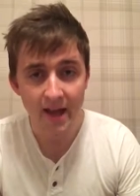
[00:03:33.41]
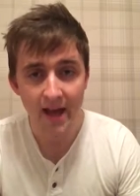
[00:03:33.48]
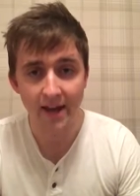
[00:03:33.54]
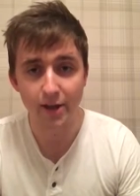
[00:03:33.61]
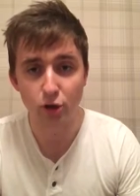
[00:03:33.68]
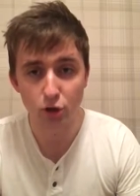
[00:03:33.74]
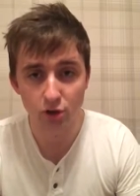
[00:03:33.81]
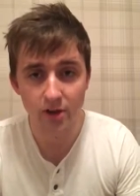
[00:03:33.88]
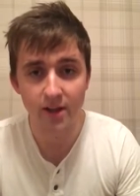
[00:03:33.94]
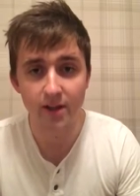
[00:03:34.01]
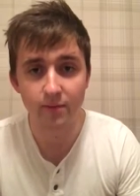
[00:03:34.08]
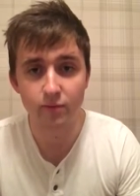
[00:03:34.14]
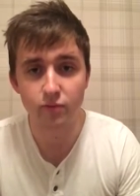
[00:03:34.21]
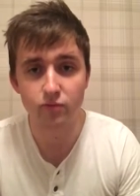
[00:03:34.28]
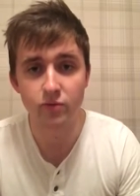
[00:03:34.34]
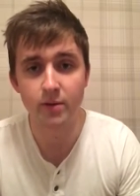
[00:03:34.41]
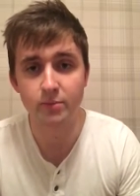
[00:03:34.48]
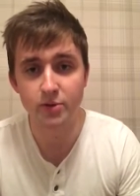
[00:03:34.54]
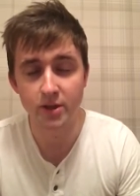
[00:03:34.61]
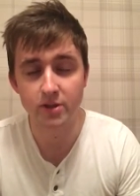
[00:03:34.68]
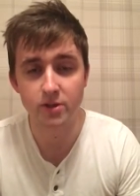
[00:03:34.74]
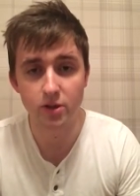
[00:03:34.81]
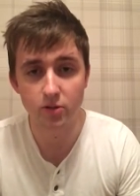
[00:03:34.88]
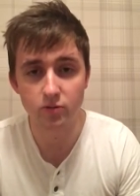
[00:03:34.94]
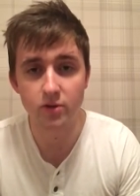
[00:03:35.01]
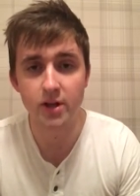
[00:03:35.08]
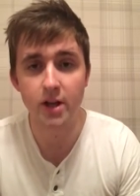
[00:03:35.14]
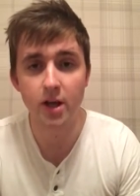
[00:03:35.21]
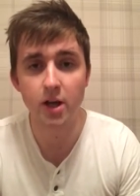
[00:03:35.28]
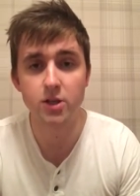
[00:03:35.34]
and he could give Ribchester a
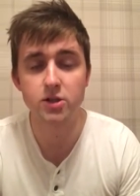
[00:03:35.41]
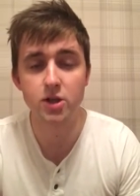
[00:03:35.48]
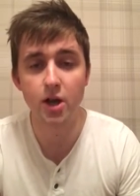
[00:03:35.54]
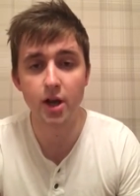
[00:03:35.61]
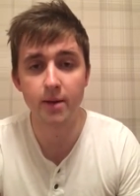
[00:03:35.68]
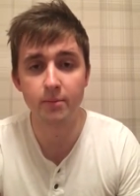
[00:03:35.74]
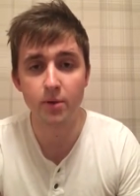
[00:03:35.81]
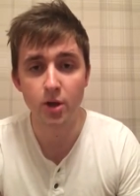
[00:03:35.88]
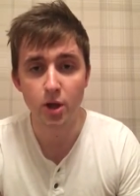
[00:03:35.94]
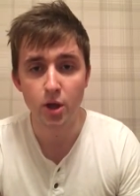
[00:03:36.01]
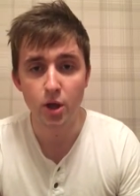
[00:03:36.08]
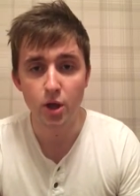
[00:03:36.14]
really hard time,